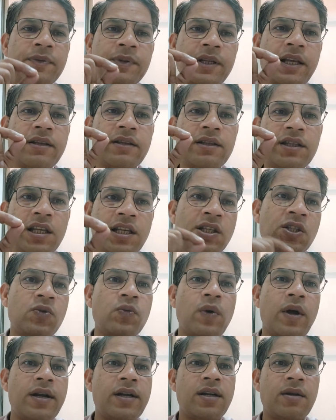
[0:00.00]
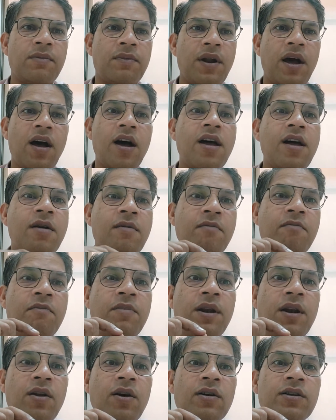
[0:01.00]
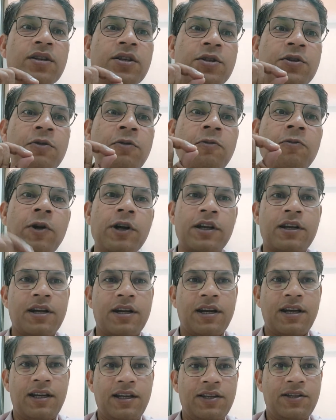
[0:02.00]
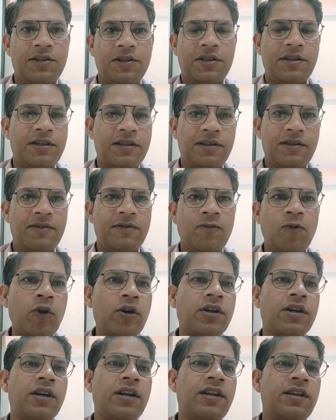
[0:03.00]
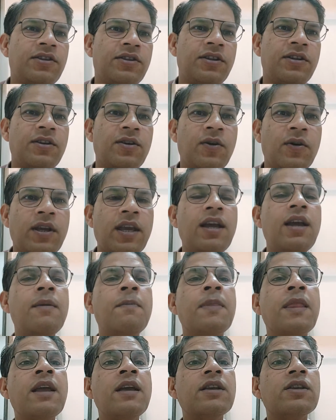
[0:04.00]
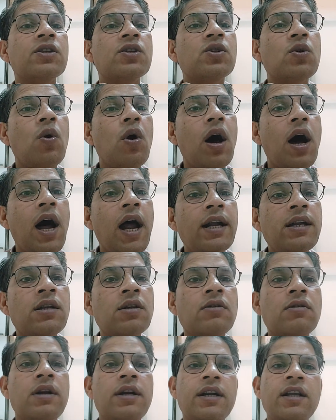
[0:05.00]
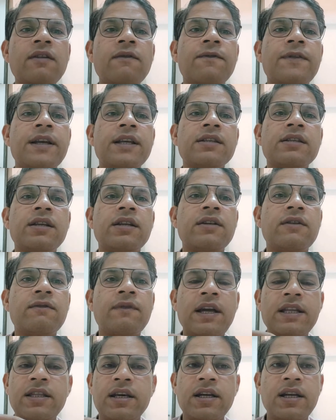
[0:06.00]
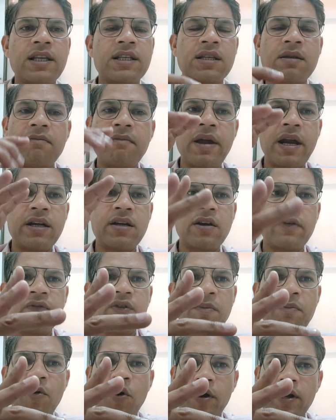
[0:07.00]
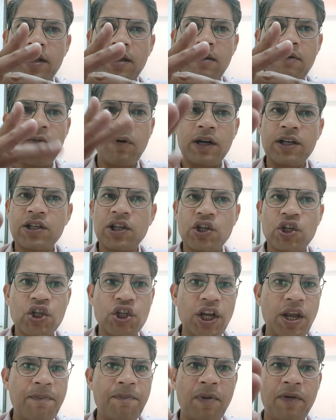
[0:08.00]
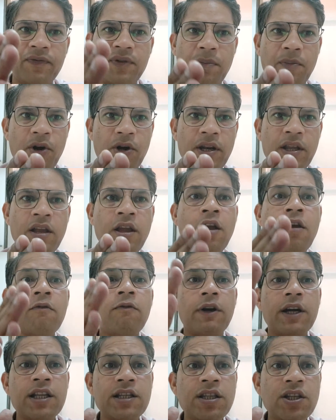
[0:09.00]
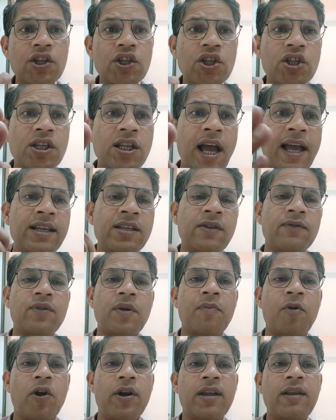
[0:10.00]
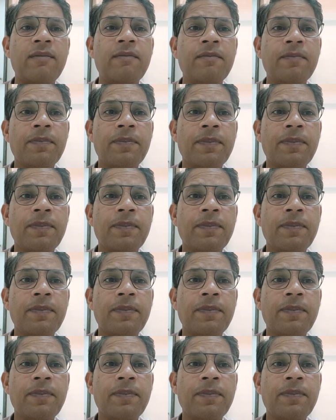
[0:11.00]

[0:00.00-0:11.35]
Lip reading: that this vertebra belongs to what region? what region? Okay, so articulating facet, whether it's a matter of the body, what is the shape of the body, what is the size of the body,